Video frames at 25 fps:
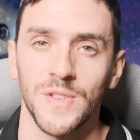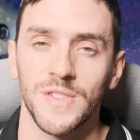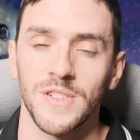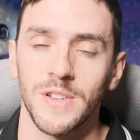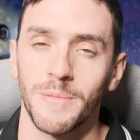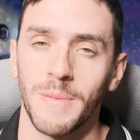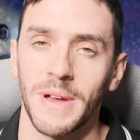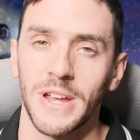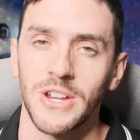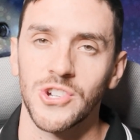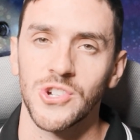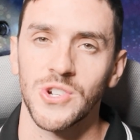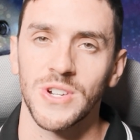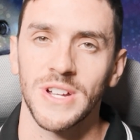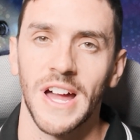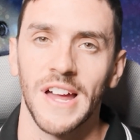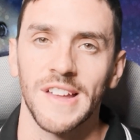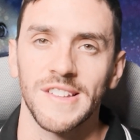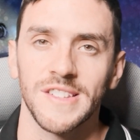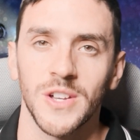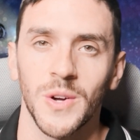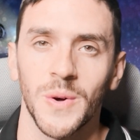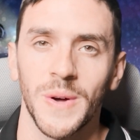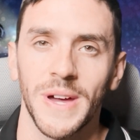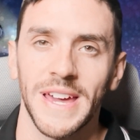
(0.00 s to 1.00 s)
So make sure you
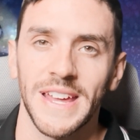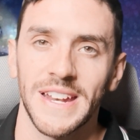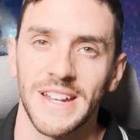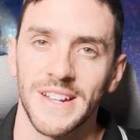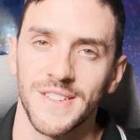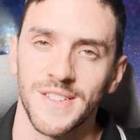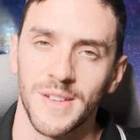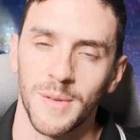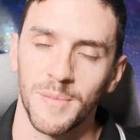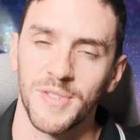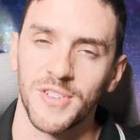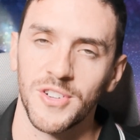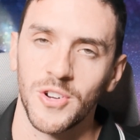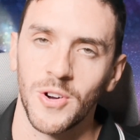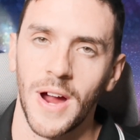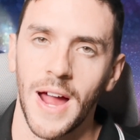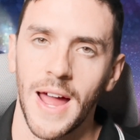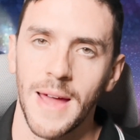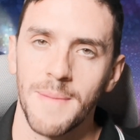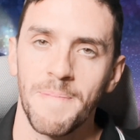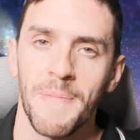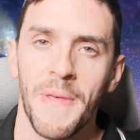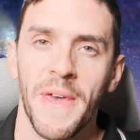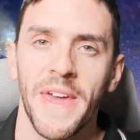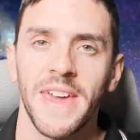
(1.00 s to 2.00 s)
guys go ahead and
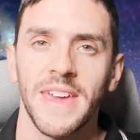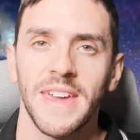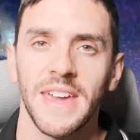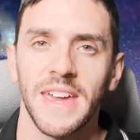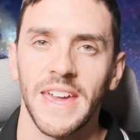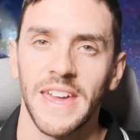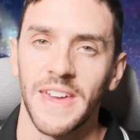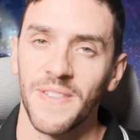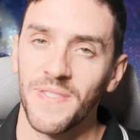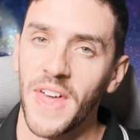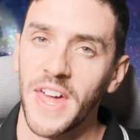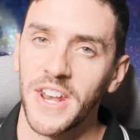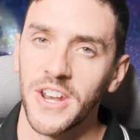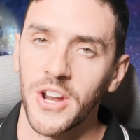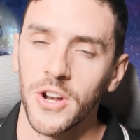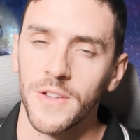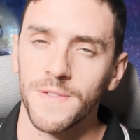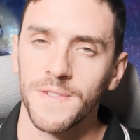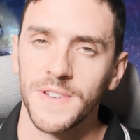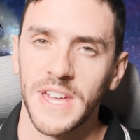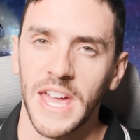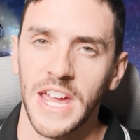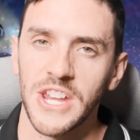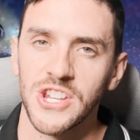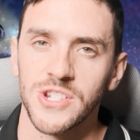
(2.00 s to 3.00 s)
subscribe and hit that
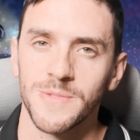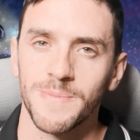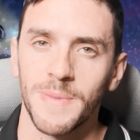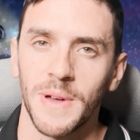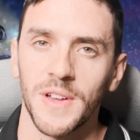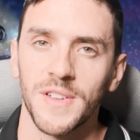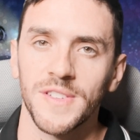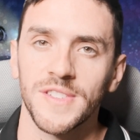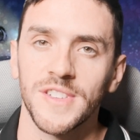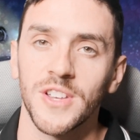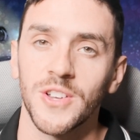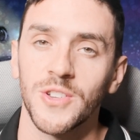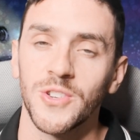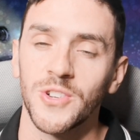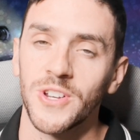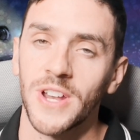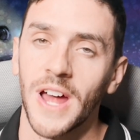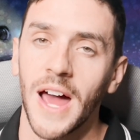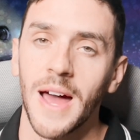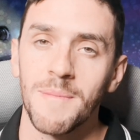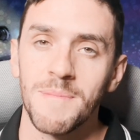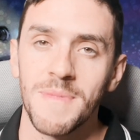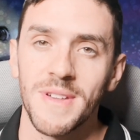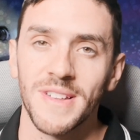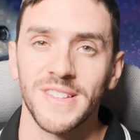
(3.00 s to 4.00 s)
notification bell so you do
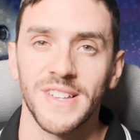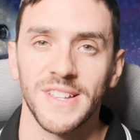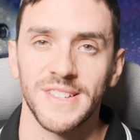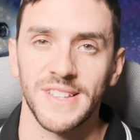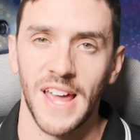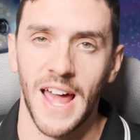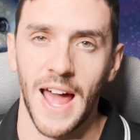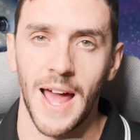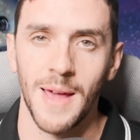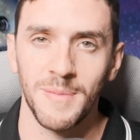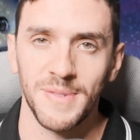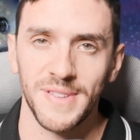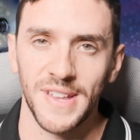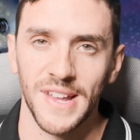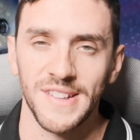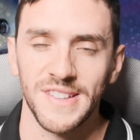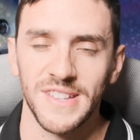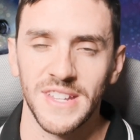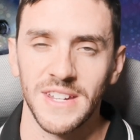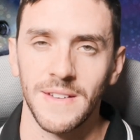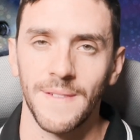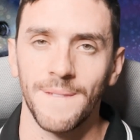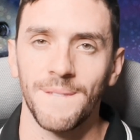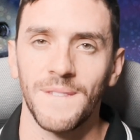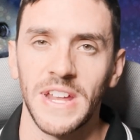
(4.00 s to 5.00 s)
not miss a
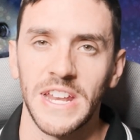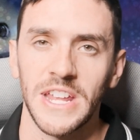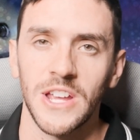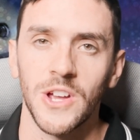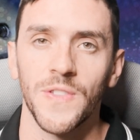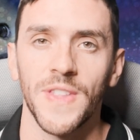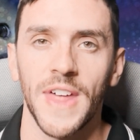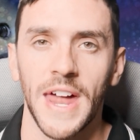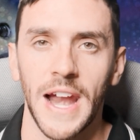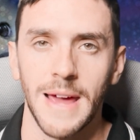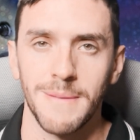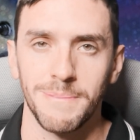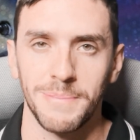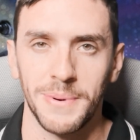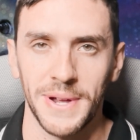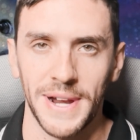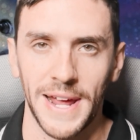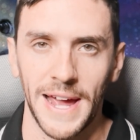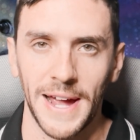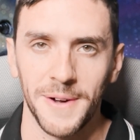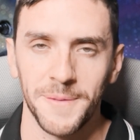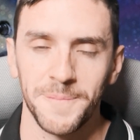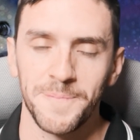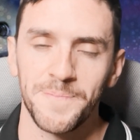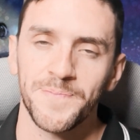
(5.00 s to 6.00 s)
time-sensitive video that I put
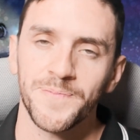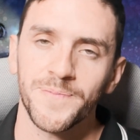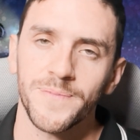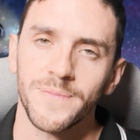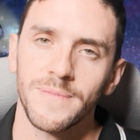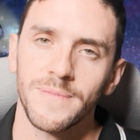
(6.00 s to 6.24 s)
out.